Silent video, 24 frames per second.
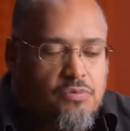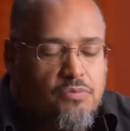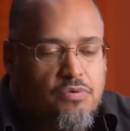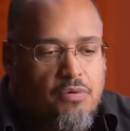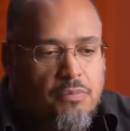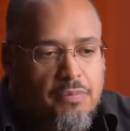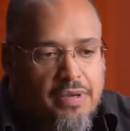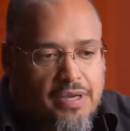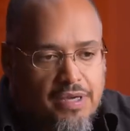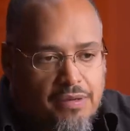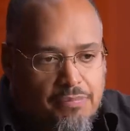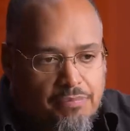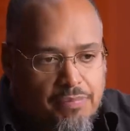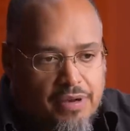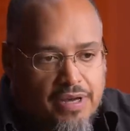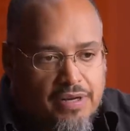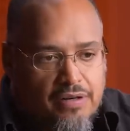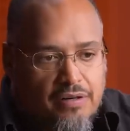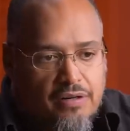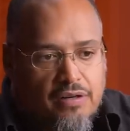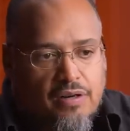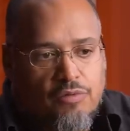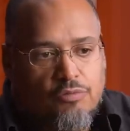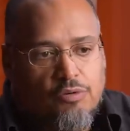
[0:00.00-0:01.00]
we'll make it
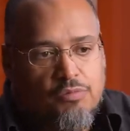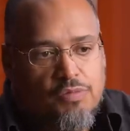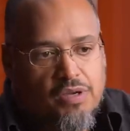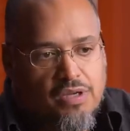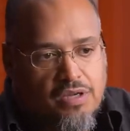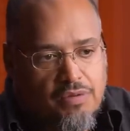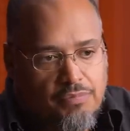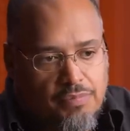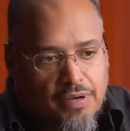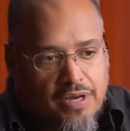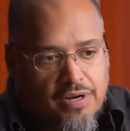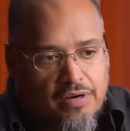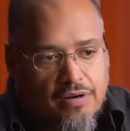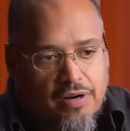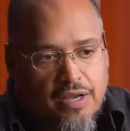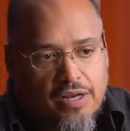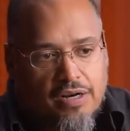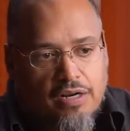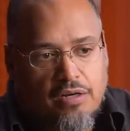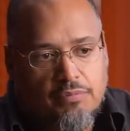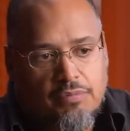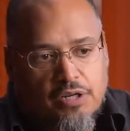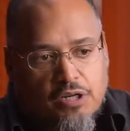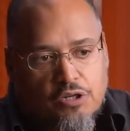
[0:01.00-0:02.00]
better, and
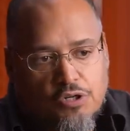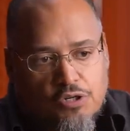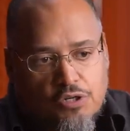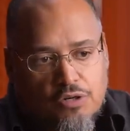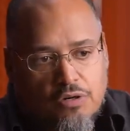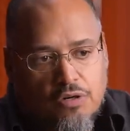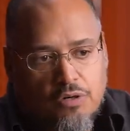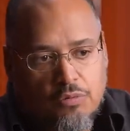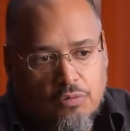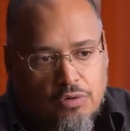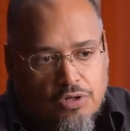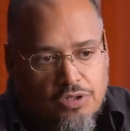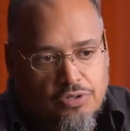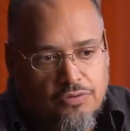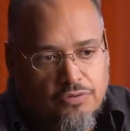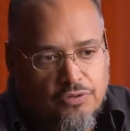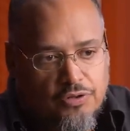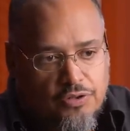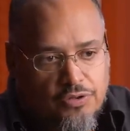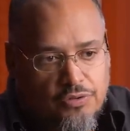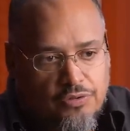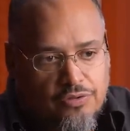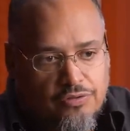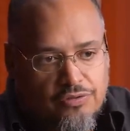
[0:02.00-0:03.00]
I'll make sure it works for
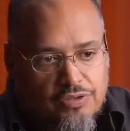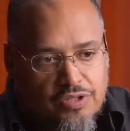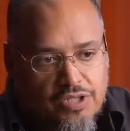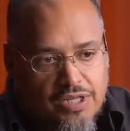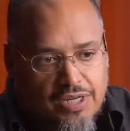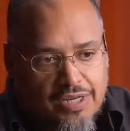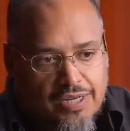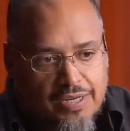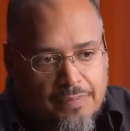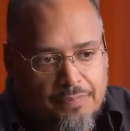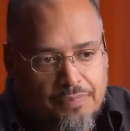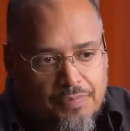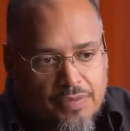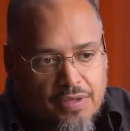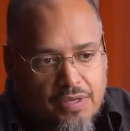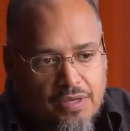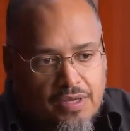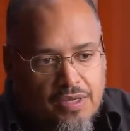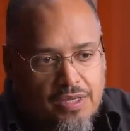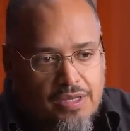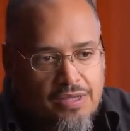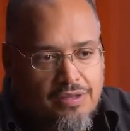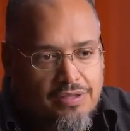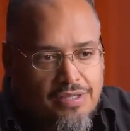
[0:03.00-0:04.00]
you over time.
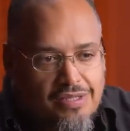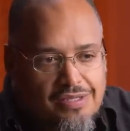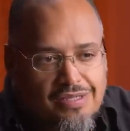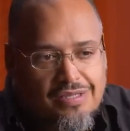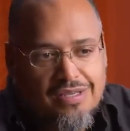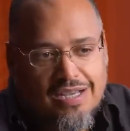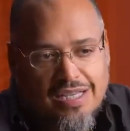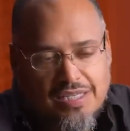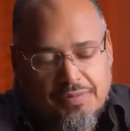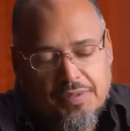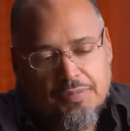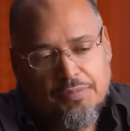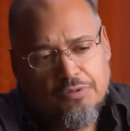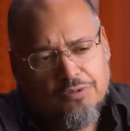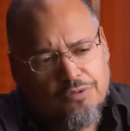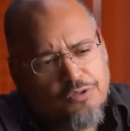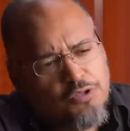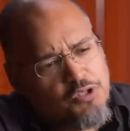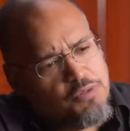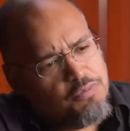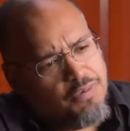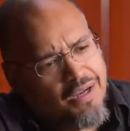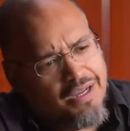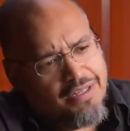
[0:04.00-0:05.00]
These are the kinds of people who
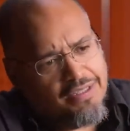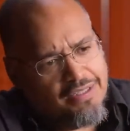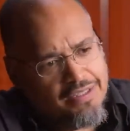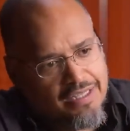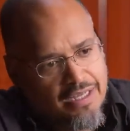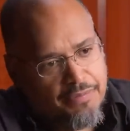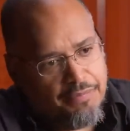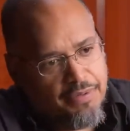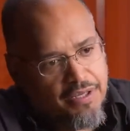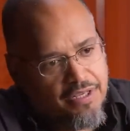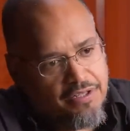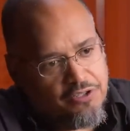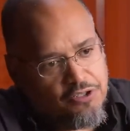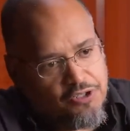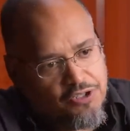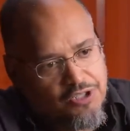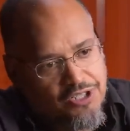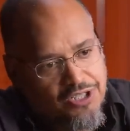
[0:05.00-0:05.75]
respond to that pitch.